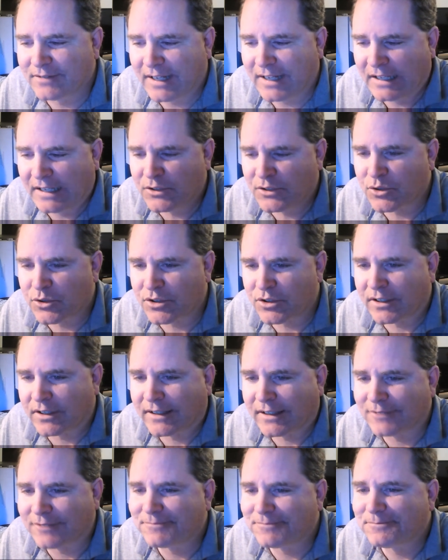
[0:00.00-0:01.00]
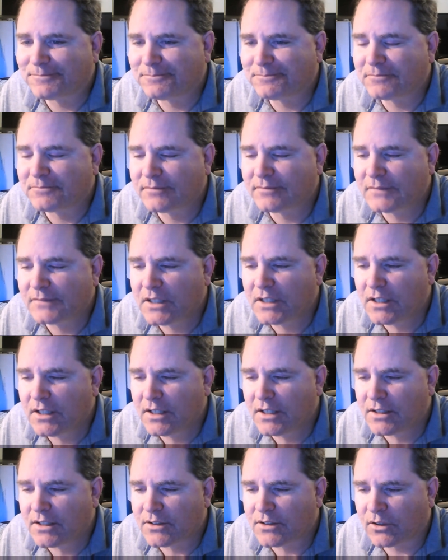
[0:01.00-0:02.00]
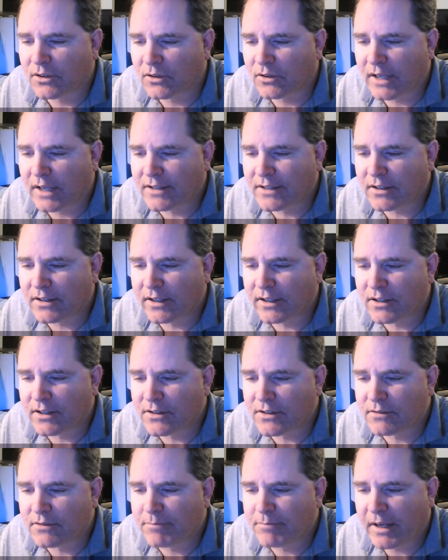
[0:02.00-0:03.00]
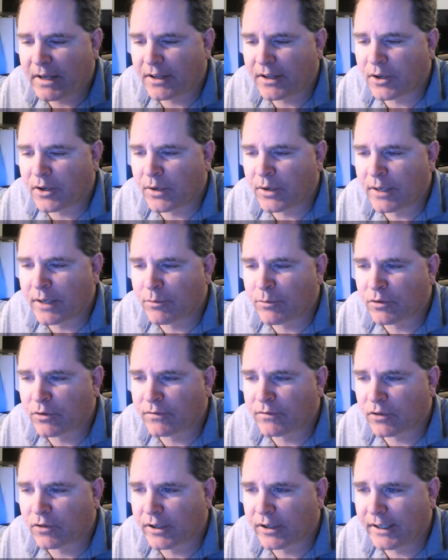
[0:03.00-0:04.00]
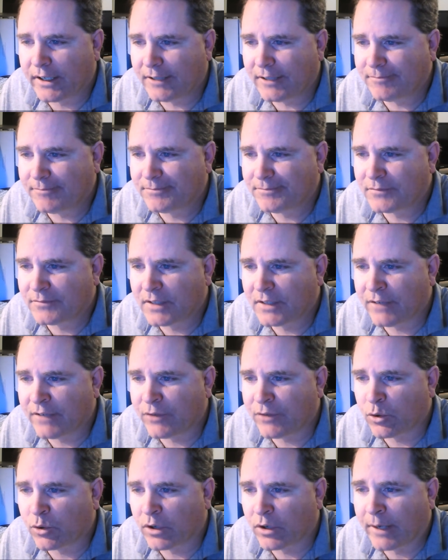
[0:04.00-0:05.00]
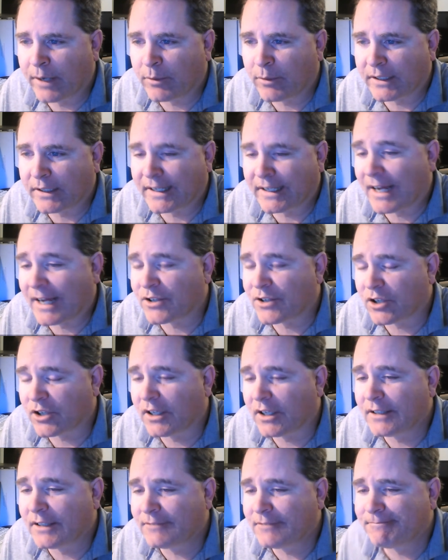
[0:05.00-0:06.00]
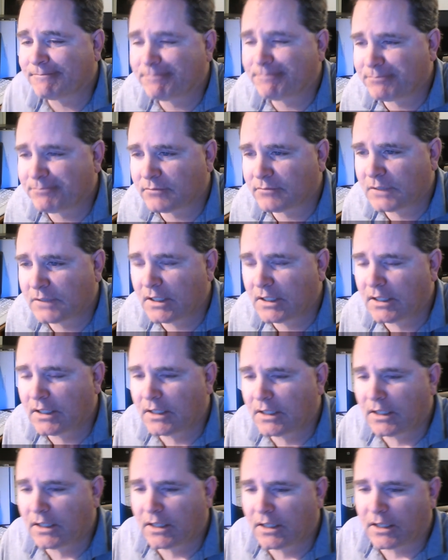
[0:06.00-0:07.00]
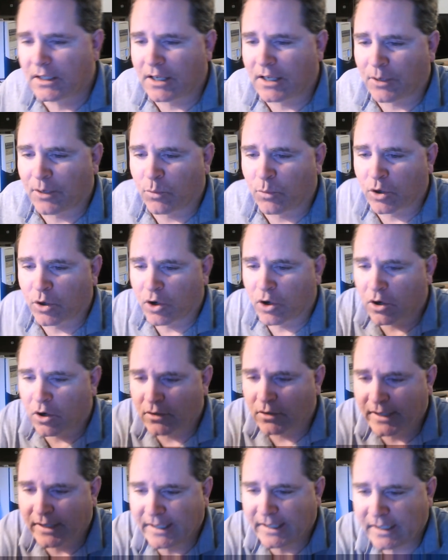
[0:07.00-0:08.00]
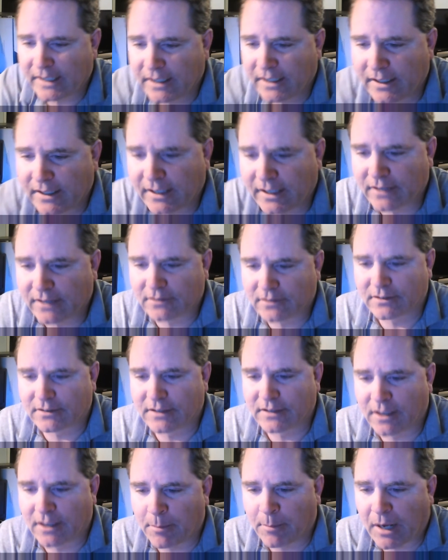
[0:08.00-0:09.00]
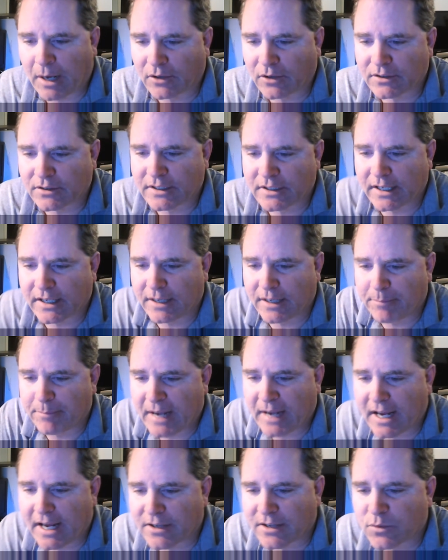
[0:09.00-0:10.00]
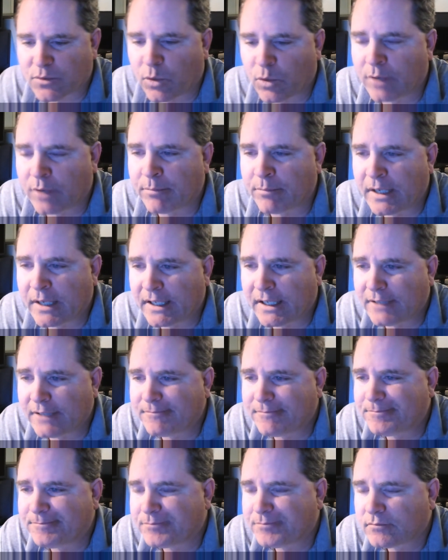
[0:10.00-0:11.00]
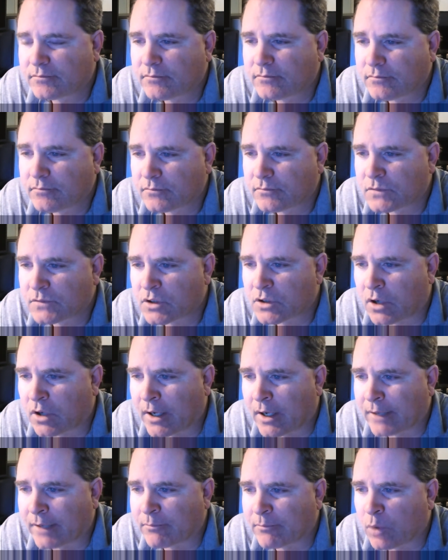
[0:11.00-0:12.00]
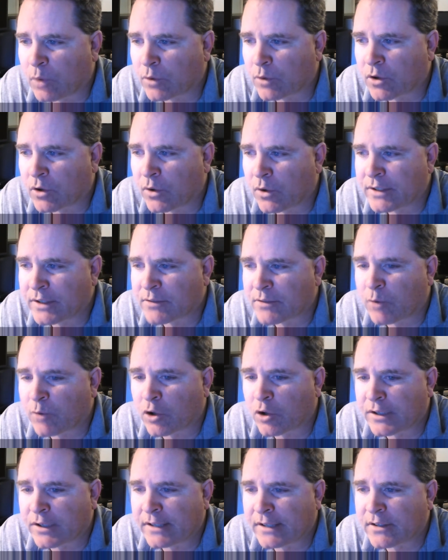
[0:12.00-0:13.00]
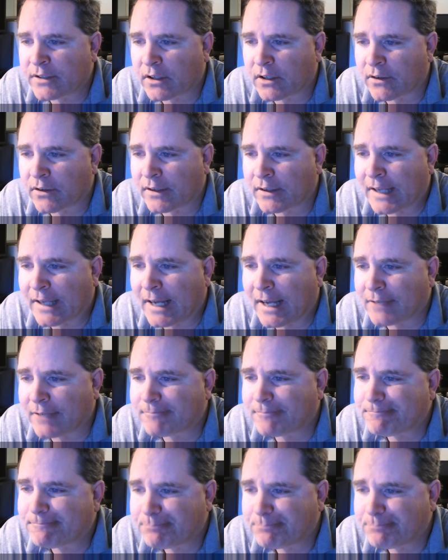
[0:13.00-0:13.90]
Interesting. So that's a little Paleo Hebrew for you, if you were able to catch on. Uh, we're already about to pass one minute, so I won't go into more detail than that